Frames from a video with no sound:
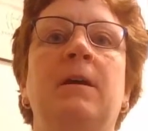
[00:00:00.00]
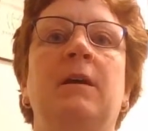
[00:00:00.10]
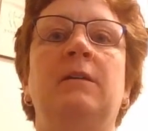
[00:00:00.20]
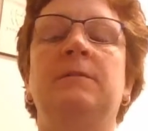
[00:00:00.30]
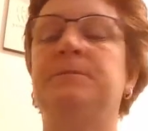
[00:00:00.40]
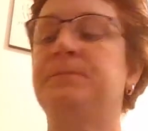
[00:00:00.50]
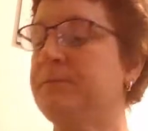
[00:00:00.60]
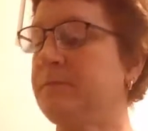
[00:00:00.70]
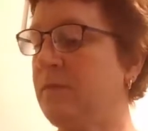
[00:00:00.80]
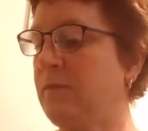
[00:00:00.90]

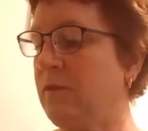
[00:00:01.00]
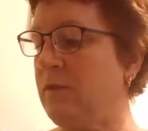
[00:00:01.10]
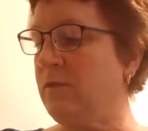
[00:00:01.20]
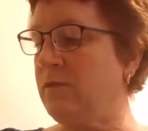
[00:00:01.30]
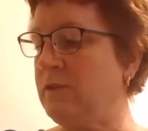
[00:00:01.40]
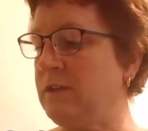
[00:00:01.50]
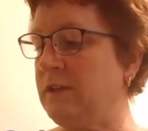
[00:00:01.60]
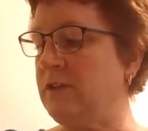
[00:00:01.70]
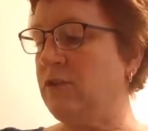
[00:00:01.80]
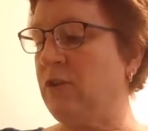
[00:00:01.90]
to
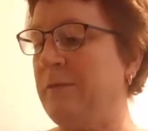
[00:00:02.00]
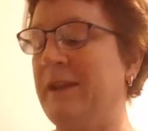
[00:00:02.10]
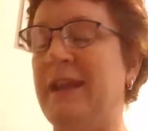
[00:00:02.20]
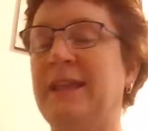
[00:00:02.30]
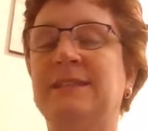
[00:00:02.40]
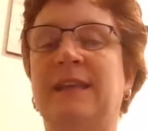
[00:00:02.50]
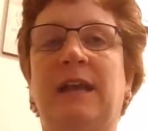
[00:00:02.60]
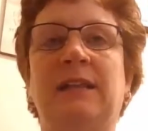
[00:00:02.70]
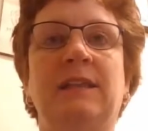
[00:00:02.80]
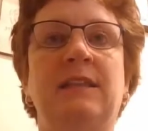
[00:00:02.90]
determine
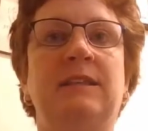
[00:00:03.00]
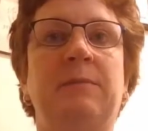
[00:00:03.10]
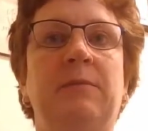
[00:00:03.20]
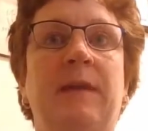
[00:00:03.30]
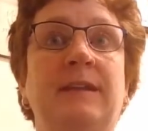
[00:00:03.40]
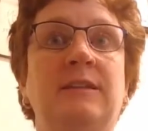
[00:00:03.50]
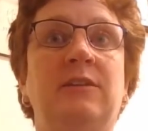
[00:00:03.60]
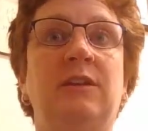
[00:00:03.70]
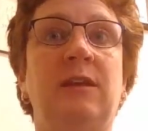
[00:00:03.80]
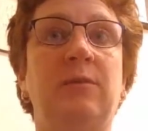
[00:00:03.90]
exactly the type of
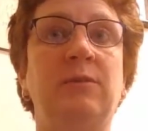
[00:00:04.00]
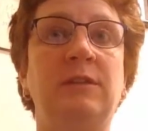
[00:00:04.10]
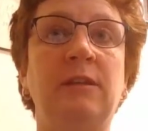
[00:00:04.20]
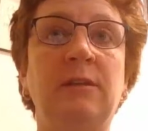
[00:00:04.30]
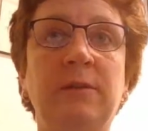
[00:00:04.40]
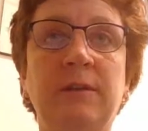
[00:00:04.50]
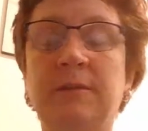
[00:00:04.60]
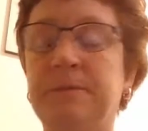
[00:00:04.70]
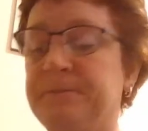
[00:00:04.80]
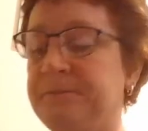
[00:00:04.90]
bacteria that we're dealing with.